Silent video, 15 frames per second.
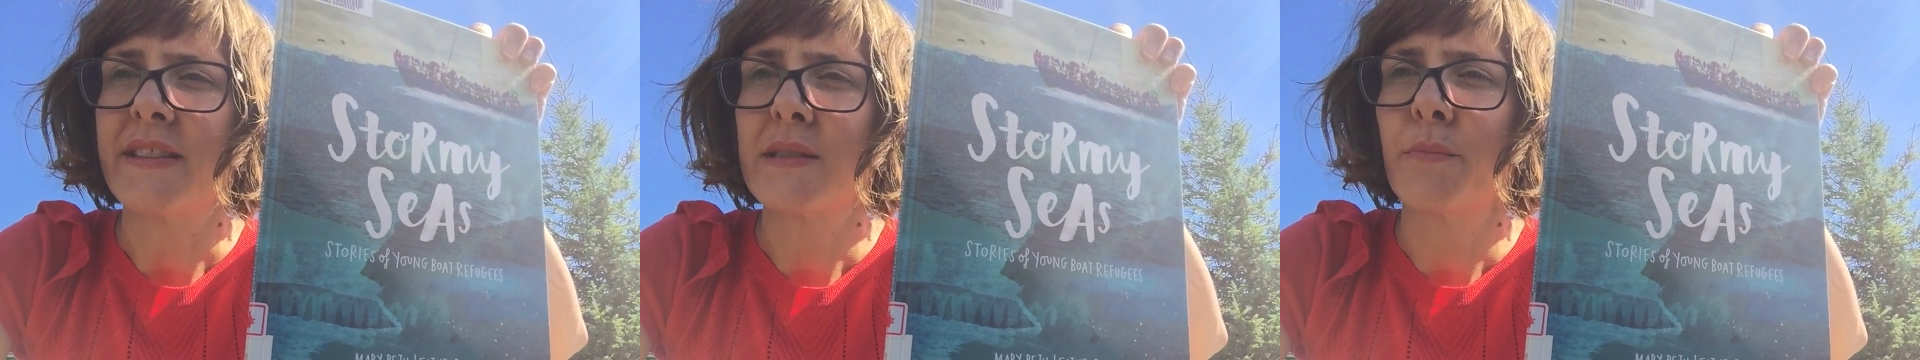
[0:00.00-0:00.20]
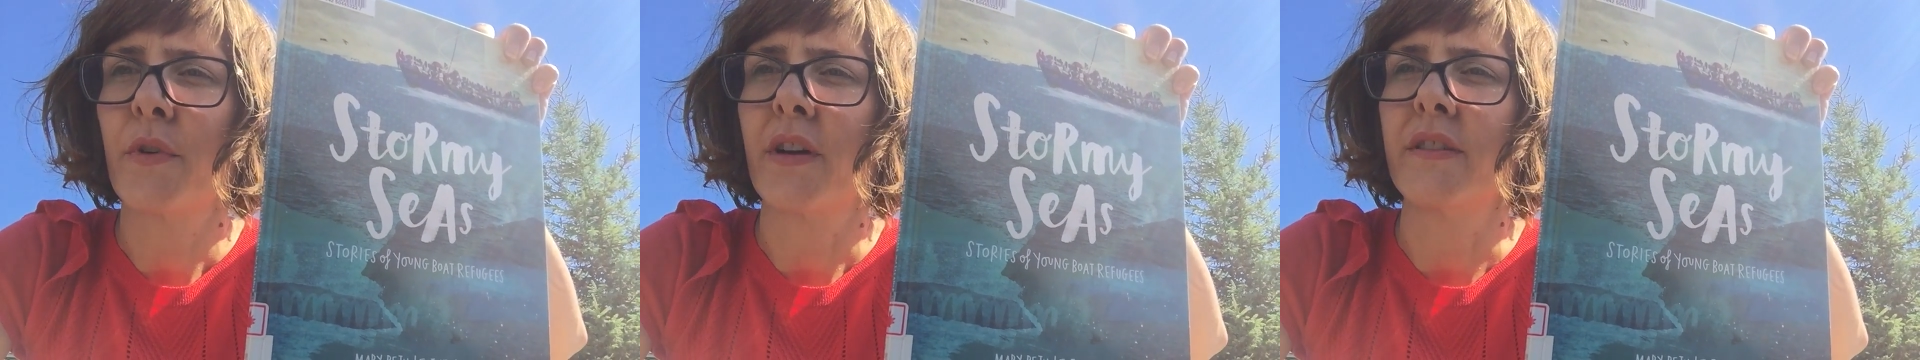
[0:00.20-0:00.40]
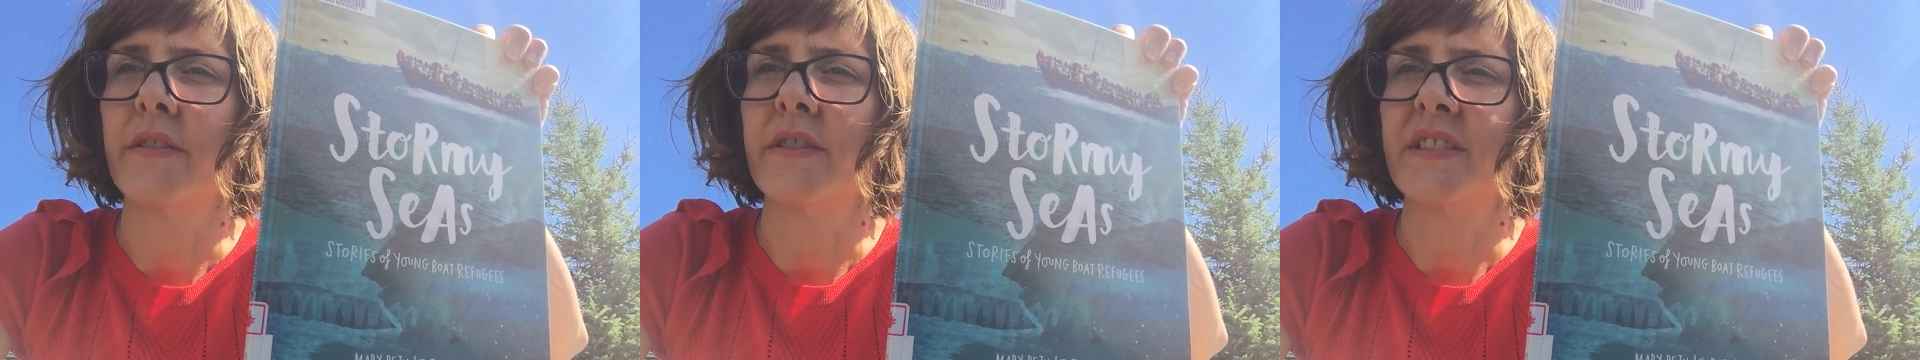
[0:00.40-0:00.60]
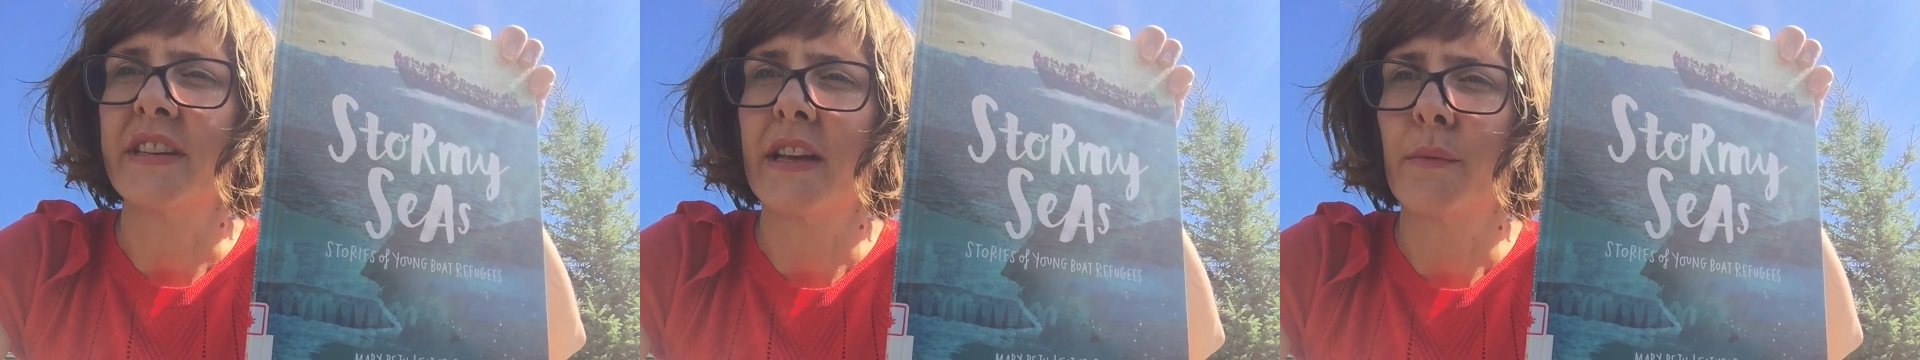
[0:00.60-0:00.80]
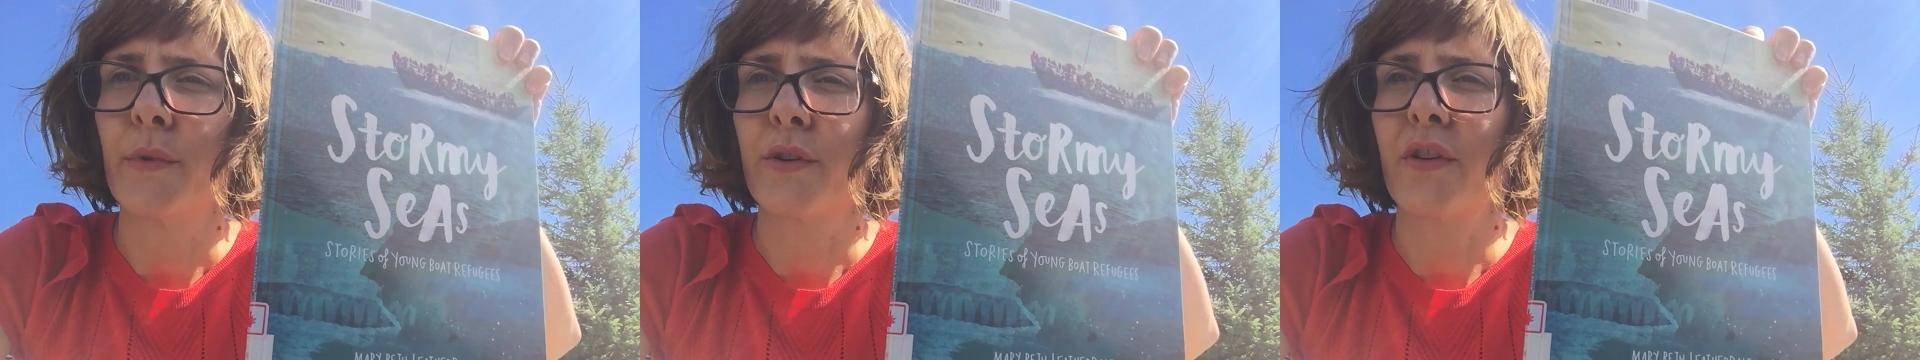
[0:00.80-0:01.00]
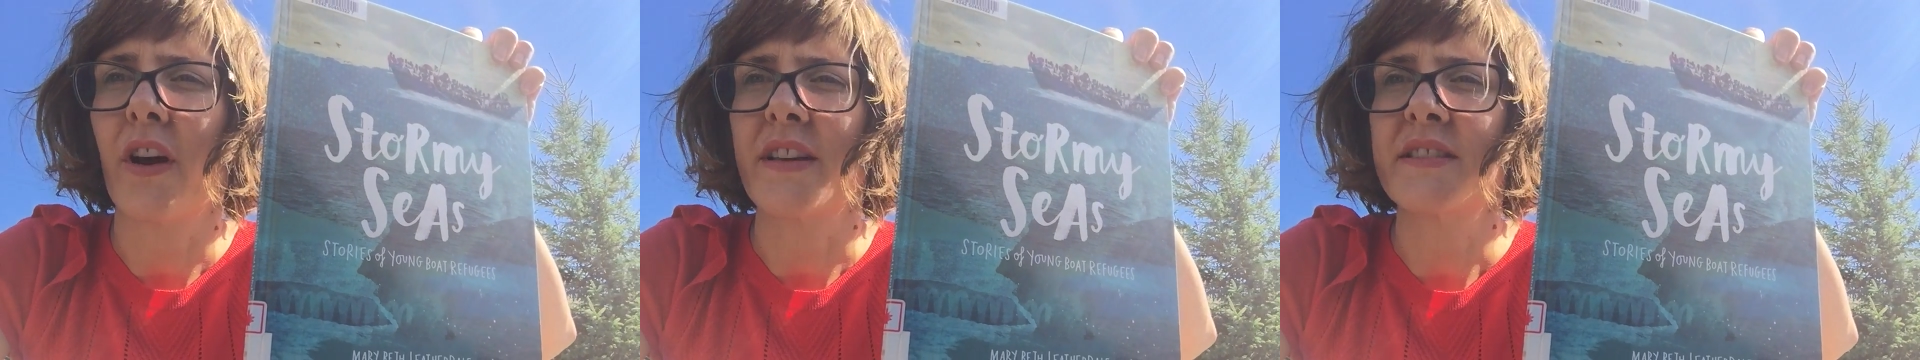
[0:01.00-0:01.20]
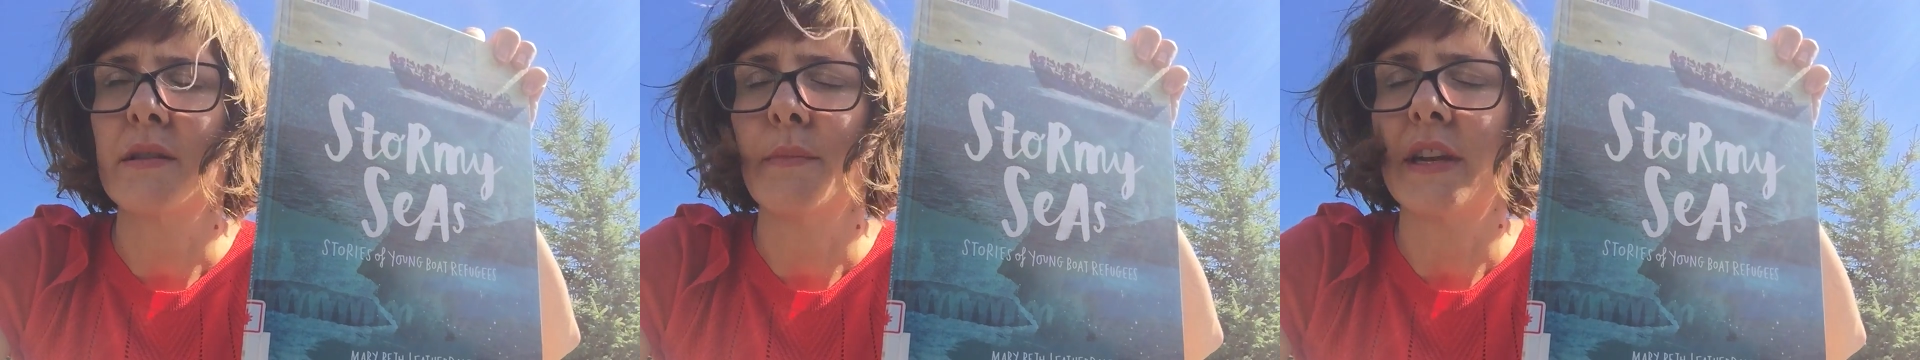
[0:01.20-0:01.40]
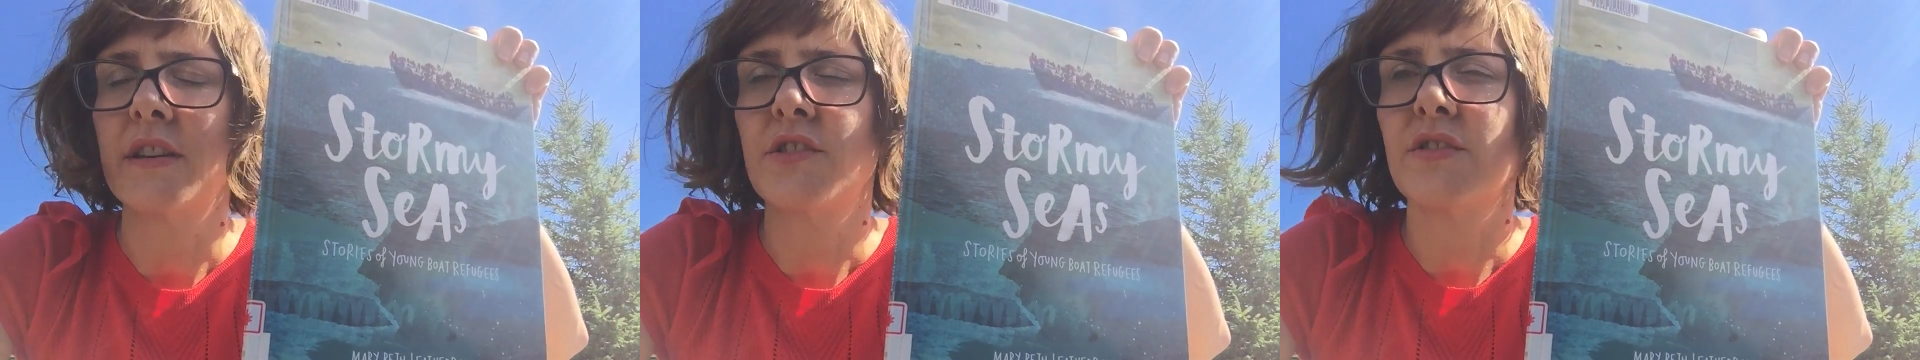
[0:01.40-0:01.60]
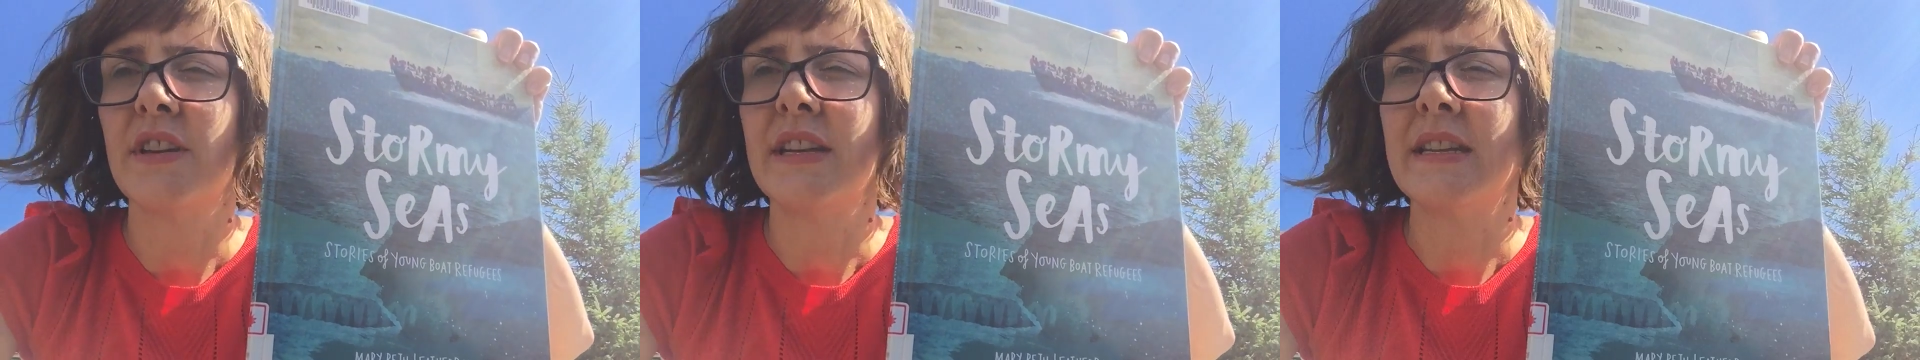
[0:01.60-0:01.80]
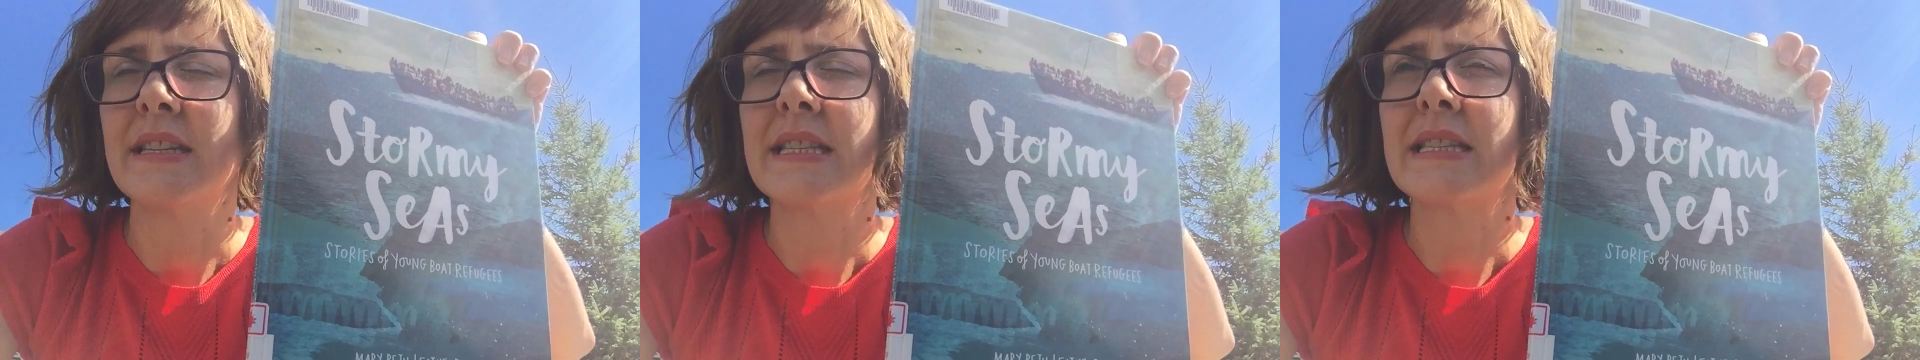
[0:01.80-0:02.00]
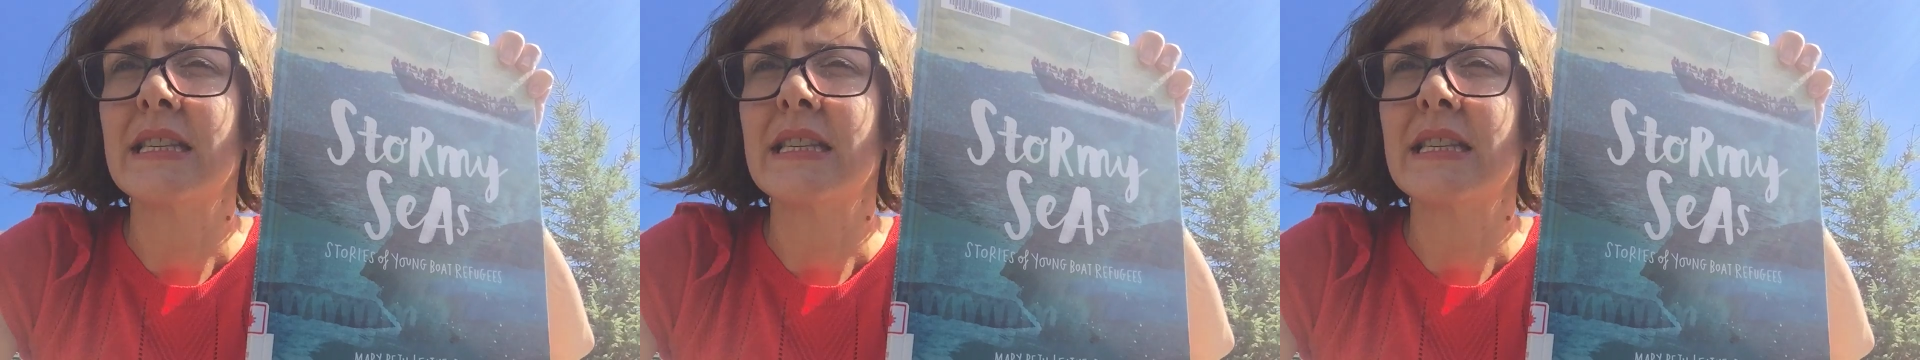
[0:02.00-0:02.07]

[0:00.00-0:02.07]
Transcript: a smuggler to get him across the Mediterranean